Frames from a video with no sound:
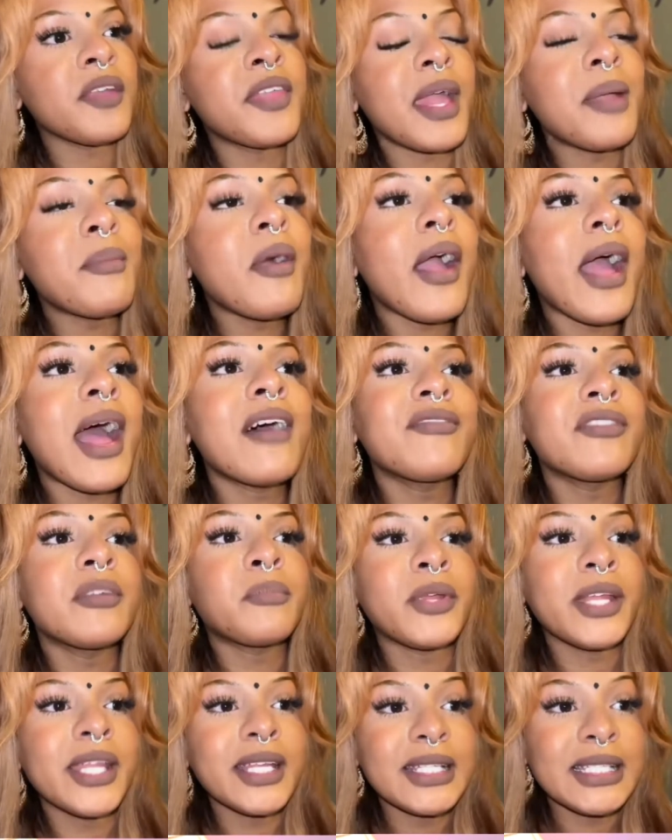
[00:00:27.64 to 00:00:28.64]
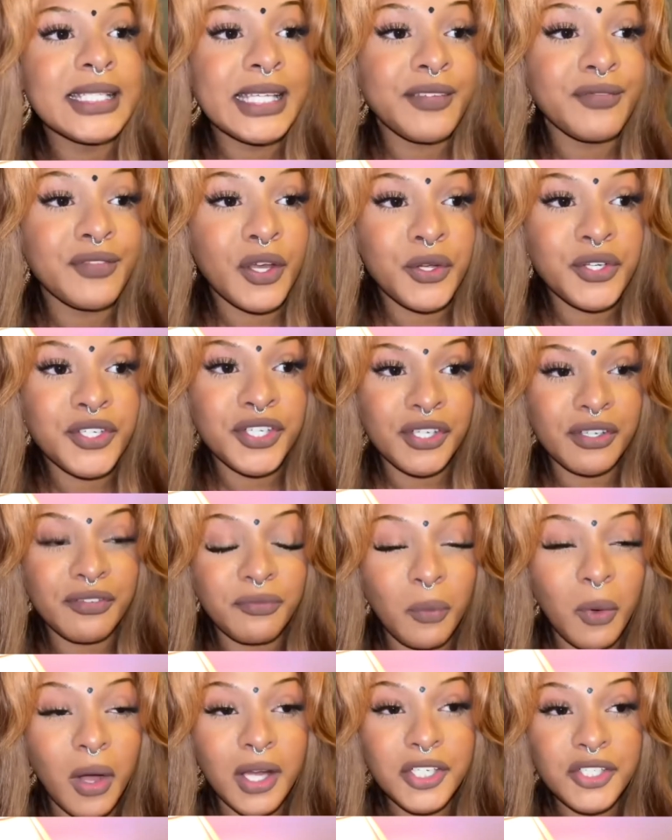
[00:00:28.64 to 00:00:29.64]
they might have the preconceived notion
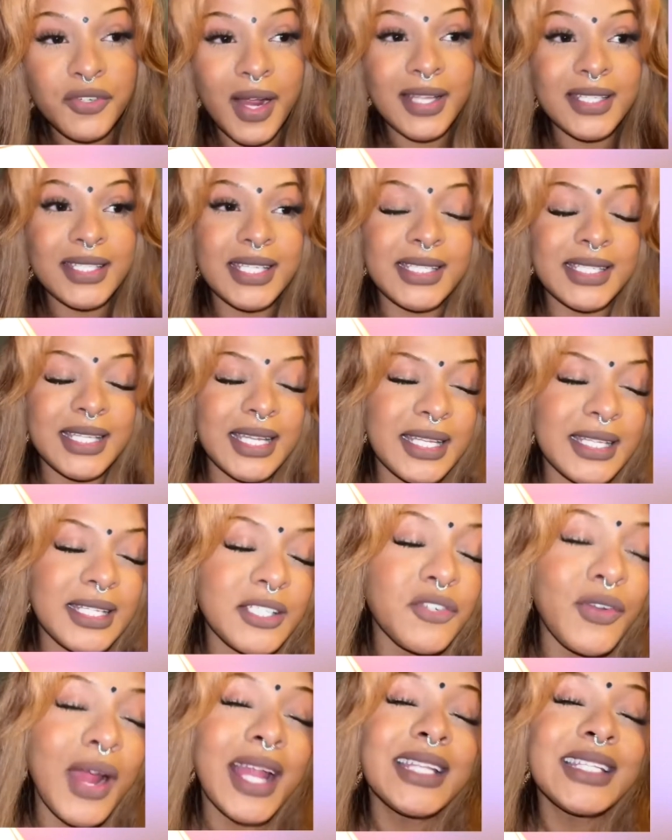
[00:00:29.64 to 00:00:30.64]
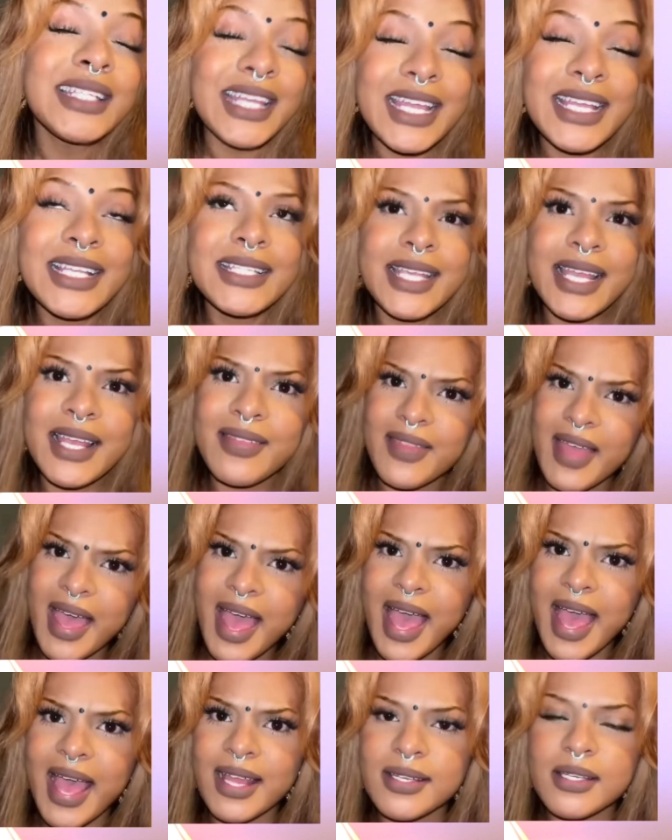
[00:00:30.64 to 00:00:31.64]
of what trans is, trans is in
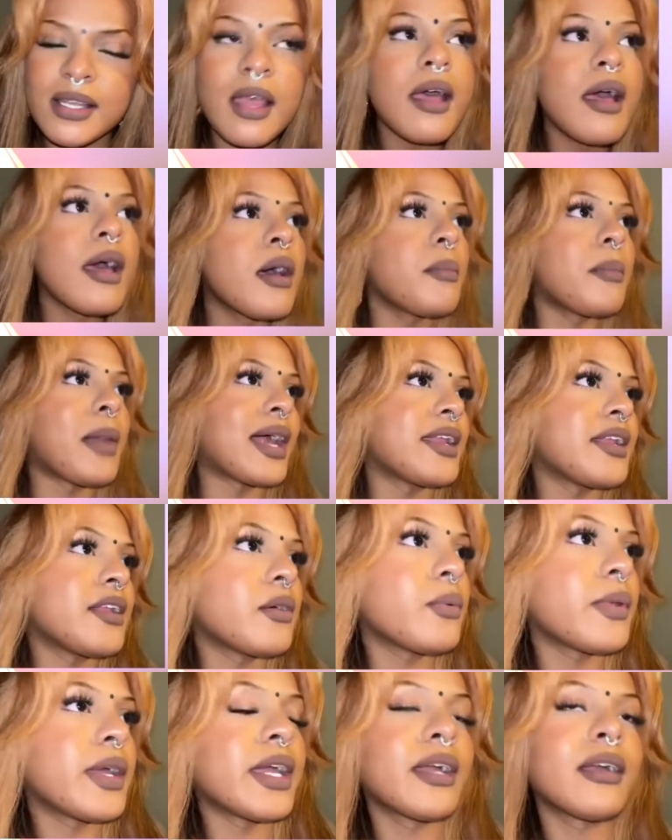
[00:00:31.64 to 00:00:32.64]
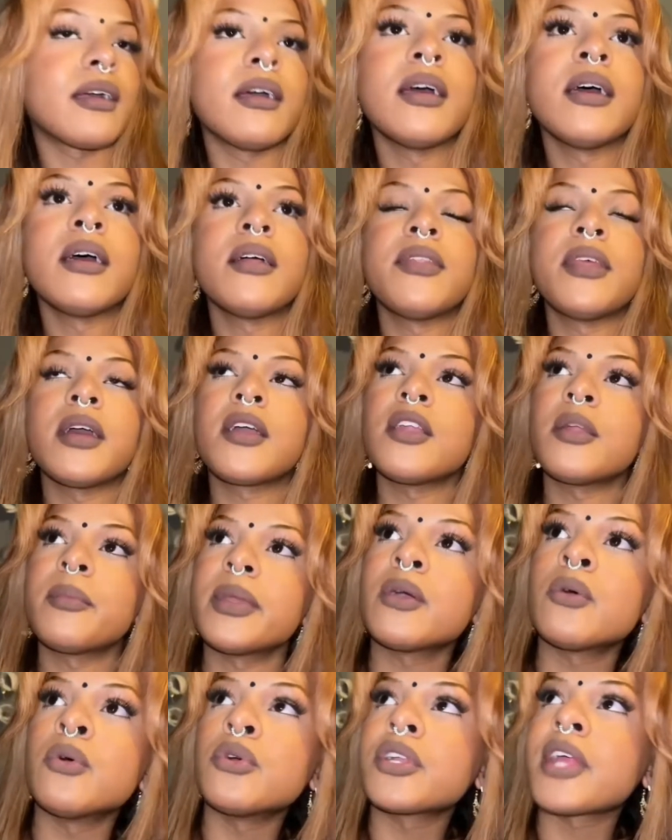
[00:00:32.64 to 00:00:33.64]
their head man in a wig, they're going to
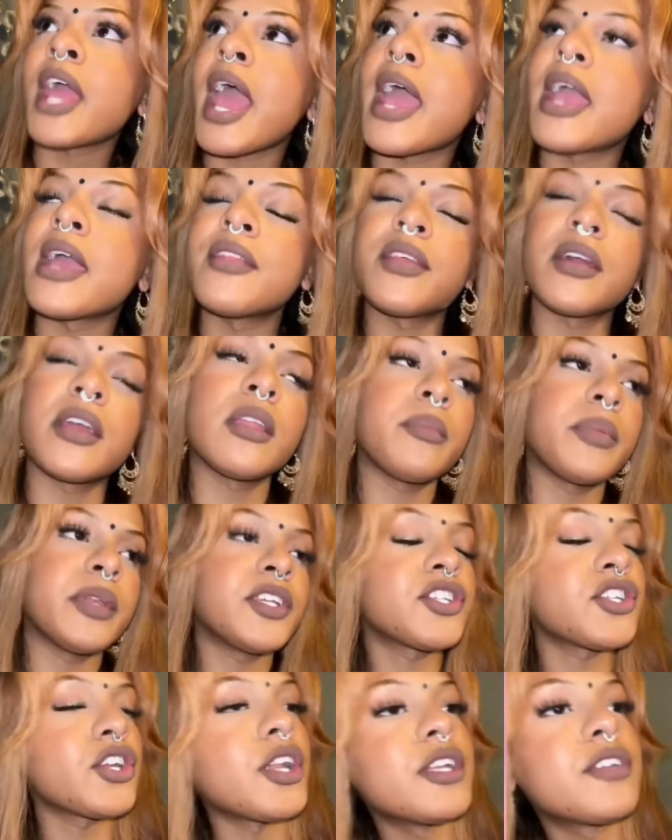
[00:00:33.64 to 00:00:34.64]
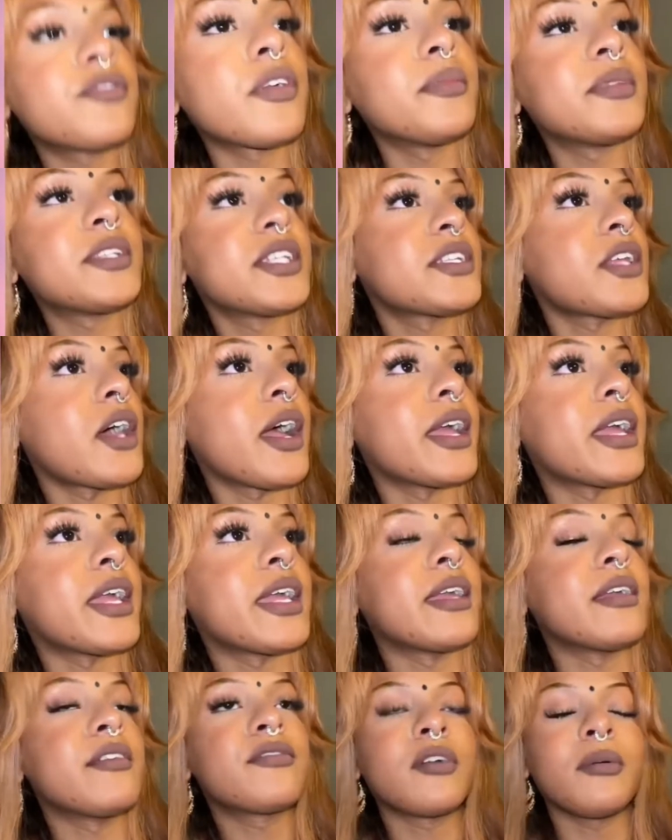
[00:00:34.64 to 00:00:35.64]
be called gay, they're going to be shunned from society,